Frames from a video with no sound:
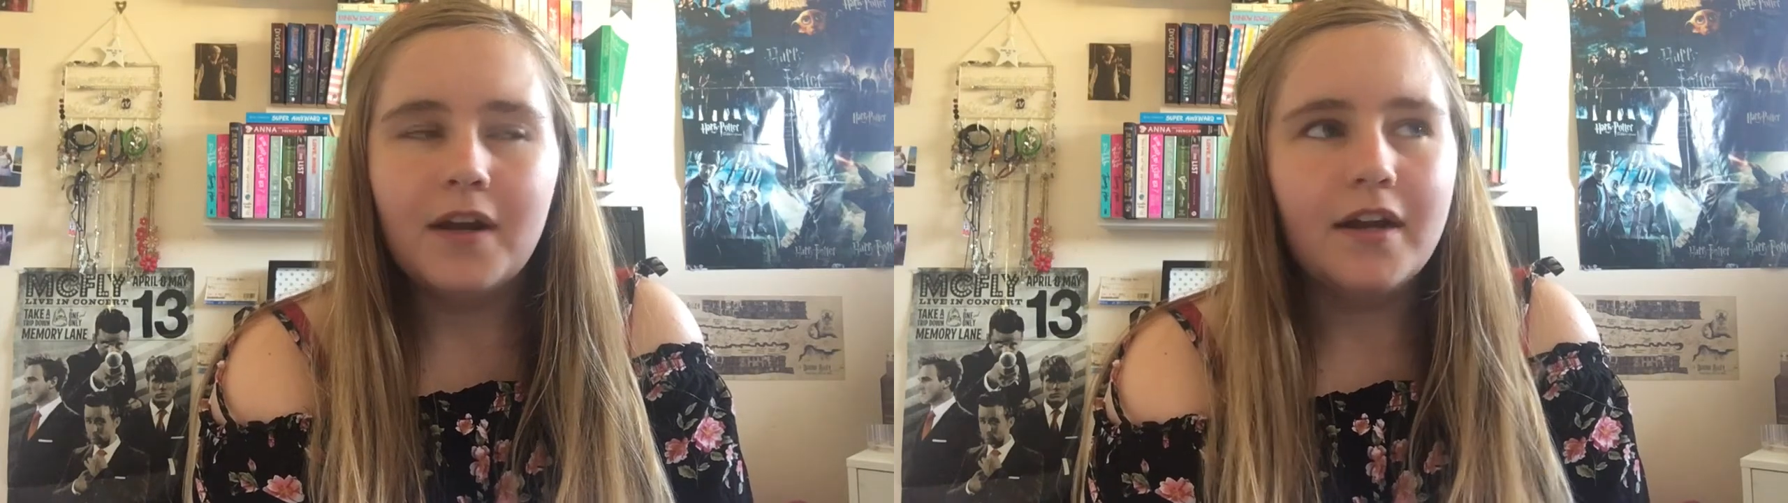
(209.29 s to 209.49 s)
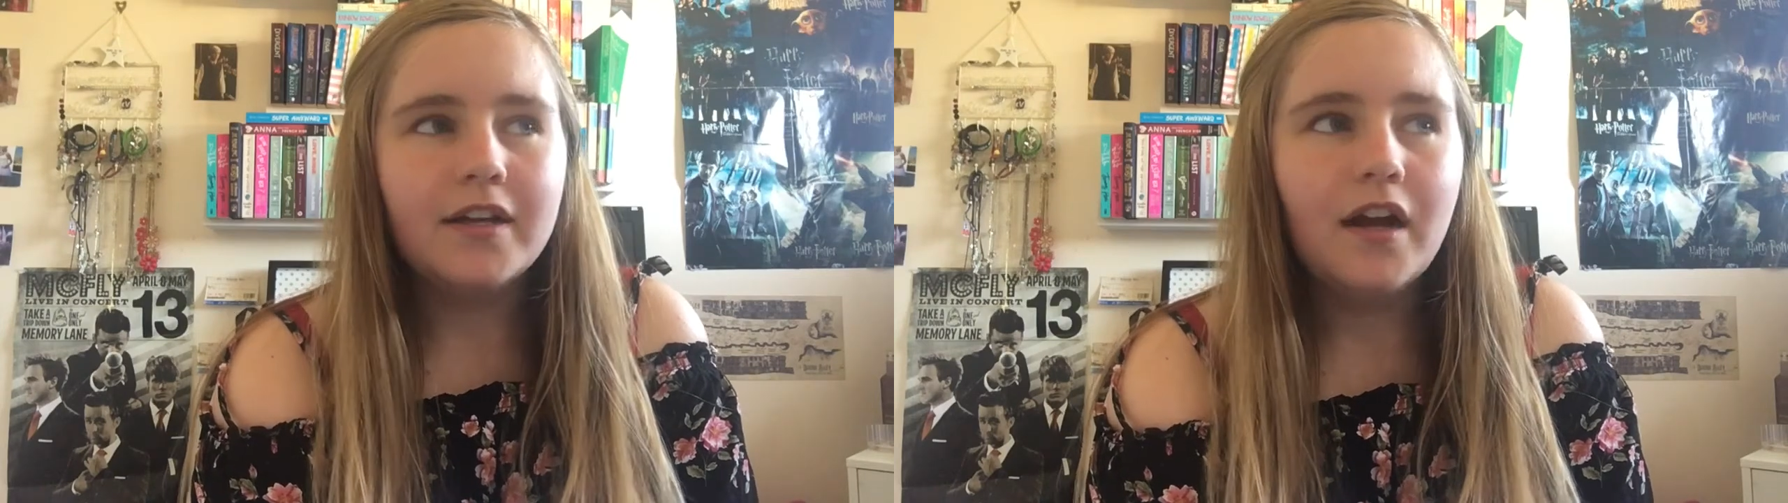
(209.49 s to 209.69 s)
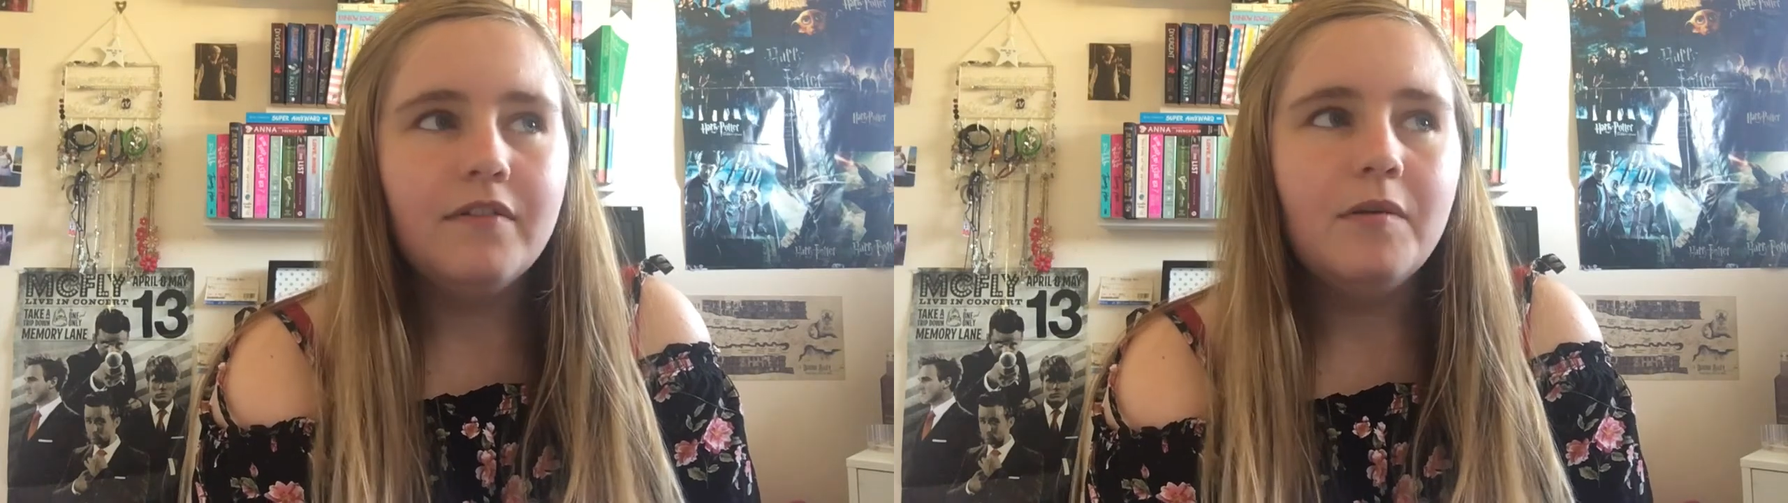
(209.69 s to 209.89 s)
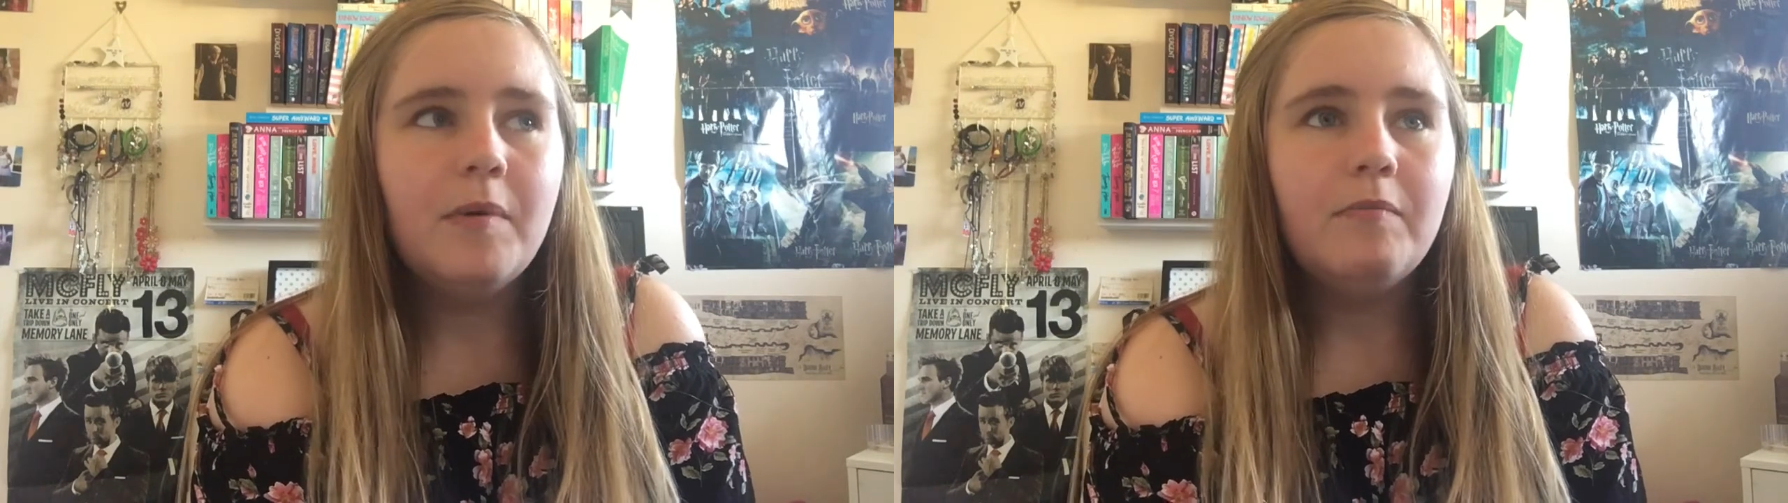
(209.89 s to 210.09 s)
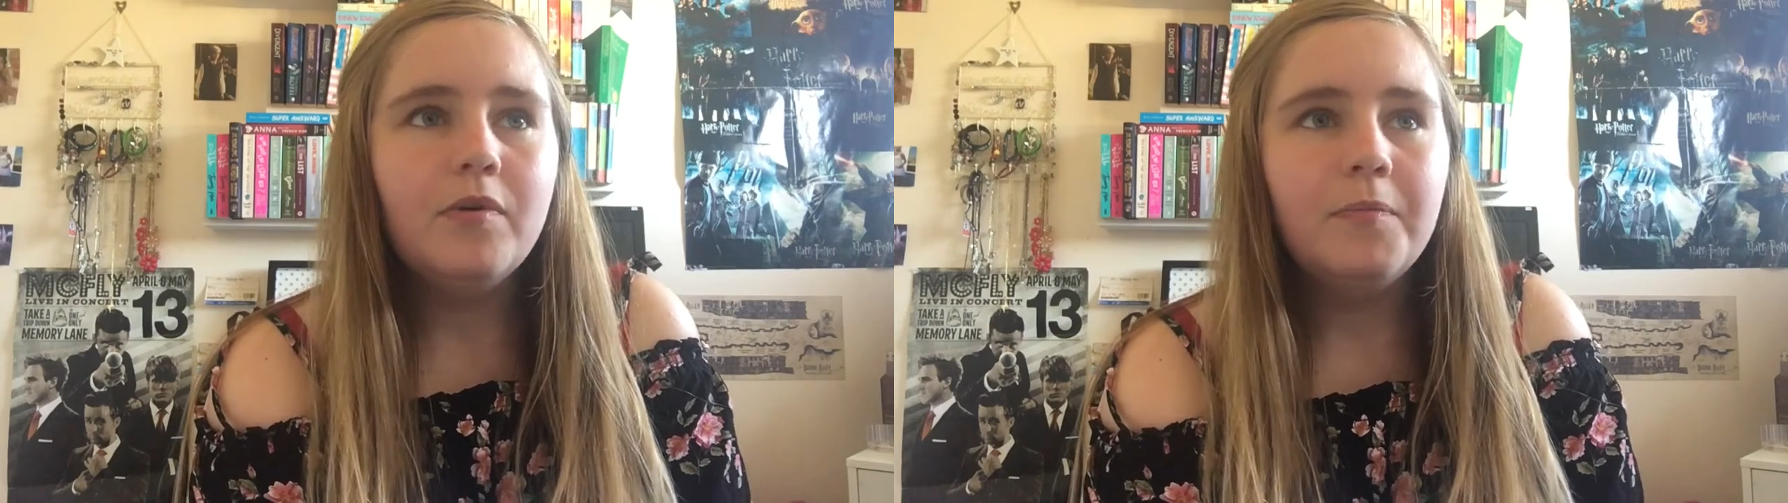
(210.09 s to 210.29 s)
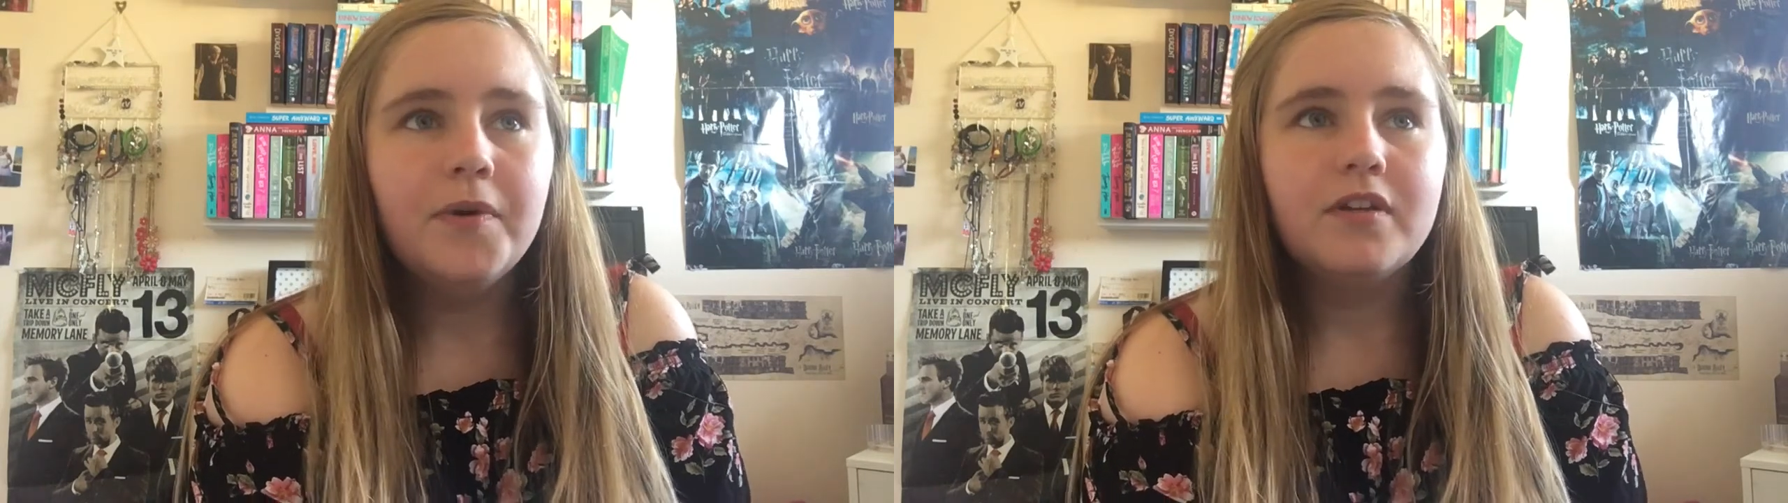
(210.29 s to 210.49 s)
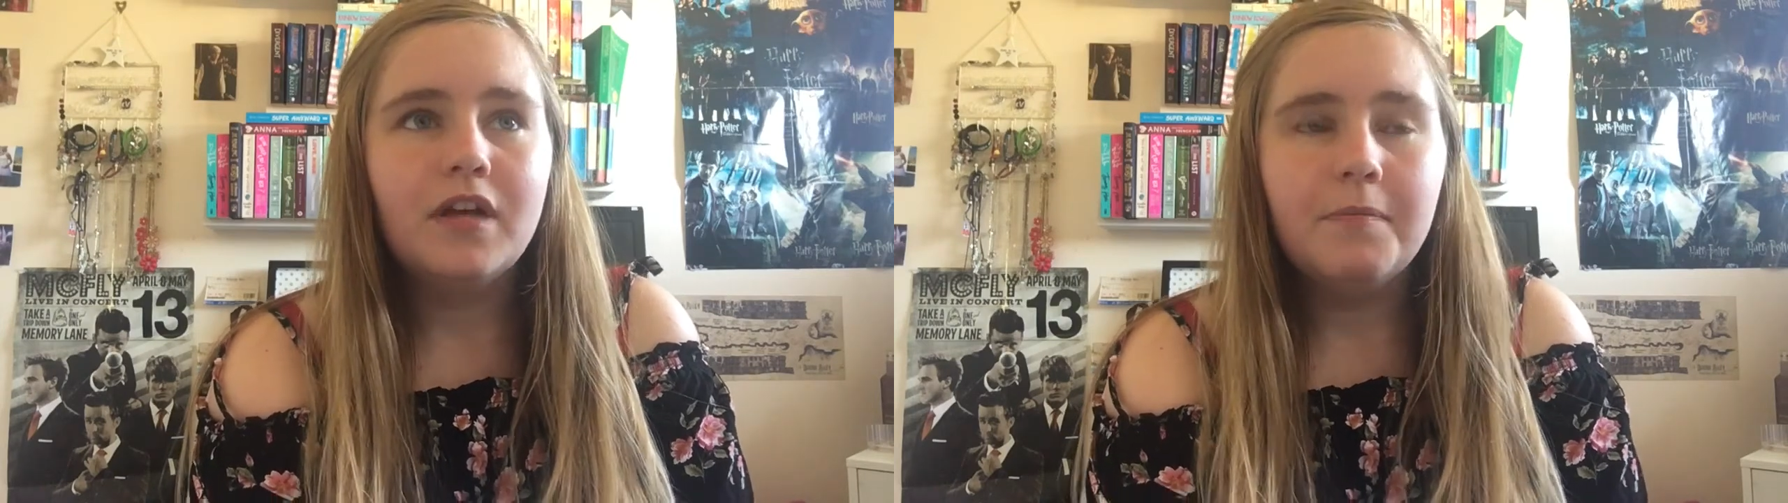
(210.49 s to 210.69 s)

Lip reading: Like, I remember a book that I